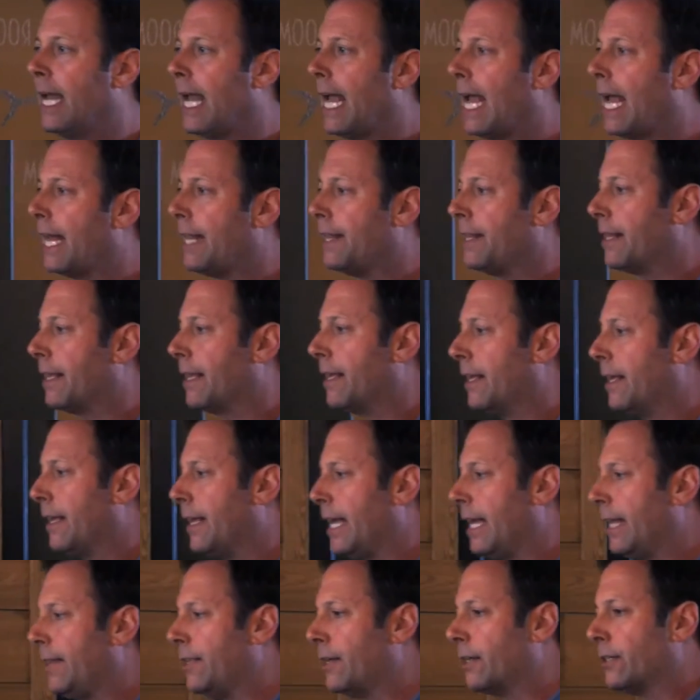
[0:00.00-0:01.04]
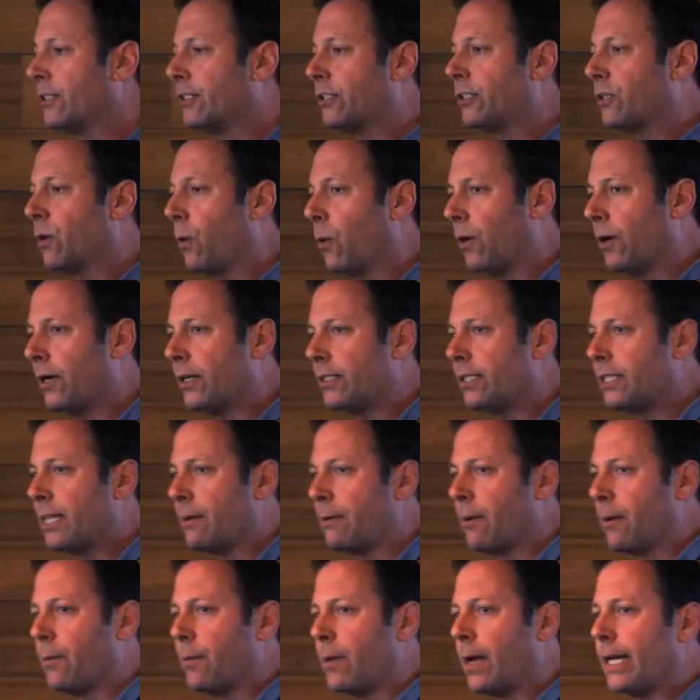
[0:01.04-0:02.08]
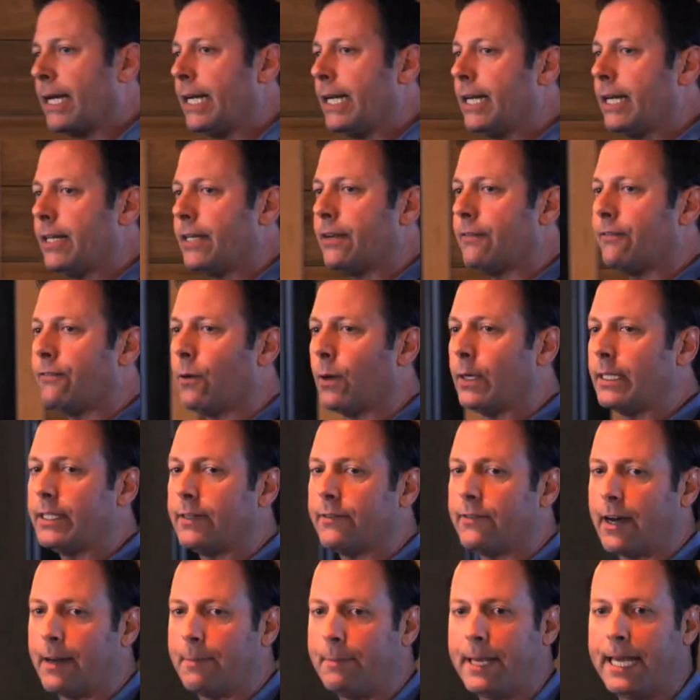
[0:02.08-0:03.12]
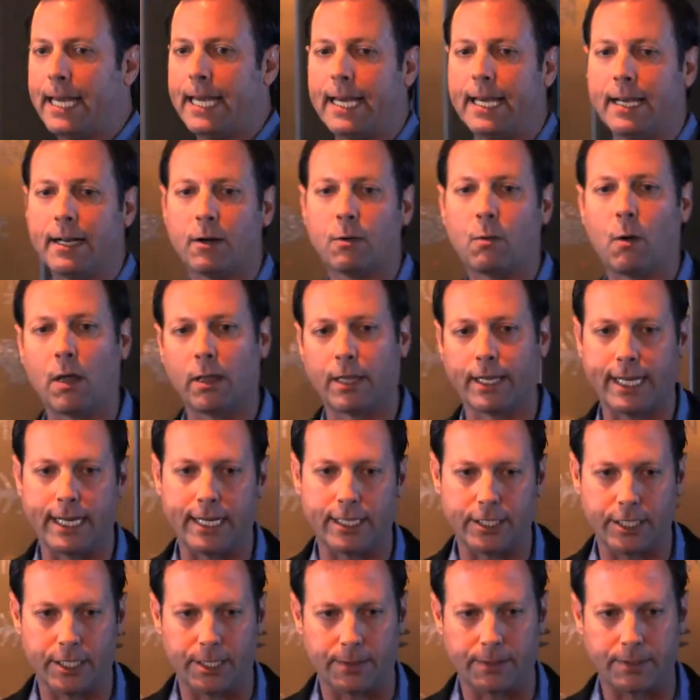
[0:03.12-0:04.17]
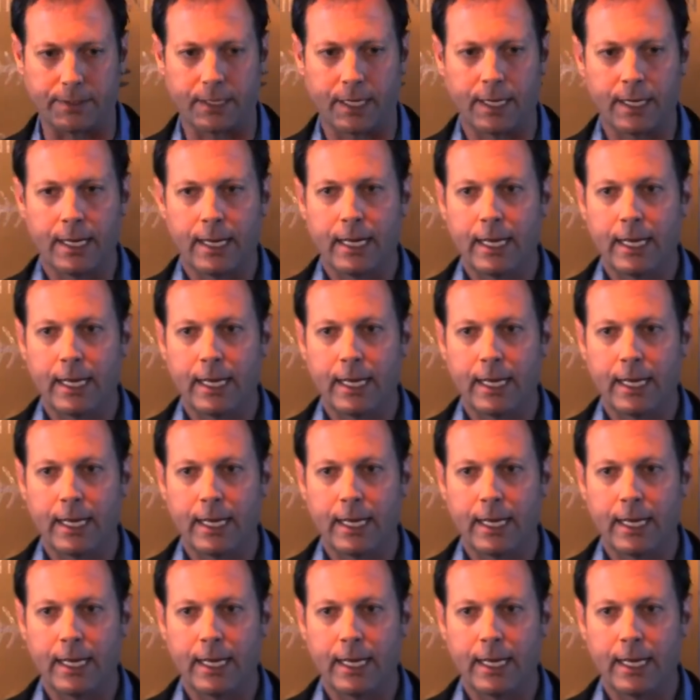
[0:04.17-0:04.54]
and in their stores, they were running into voice over IP quality issues.